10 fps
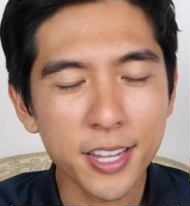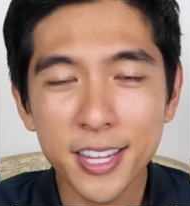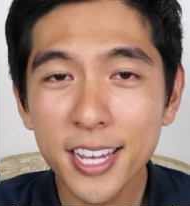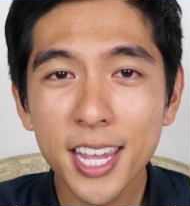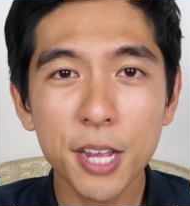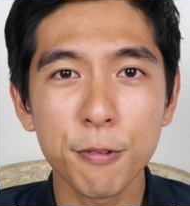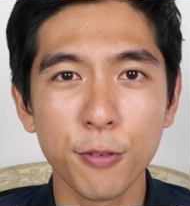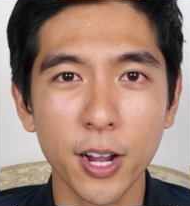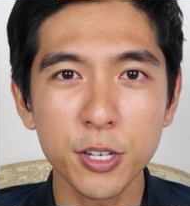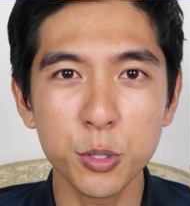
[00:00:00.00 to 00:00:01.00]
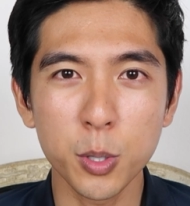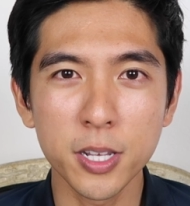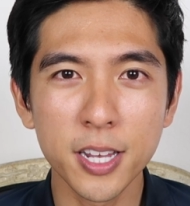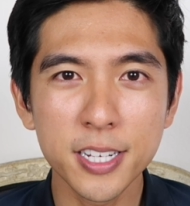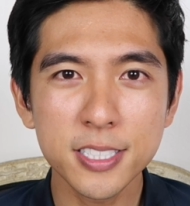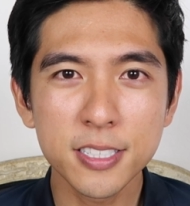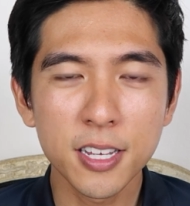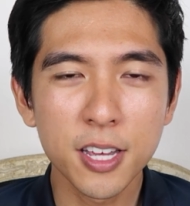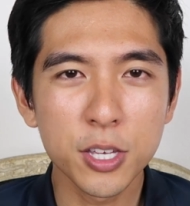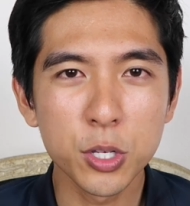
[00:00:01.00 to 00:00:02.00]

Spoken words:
and they can't find you unless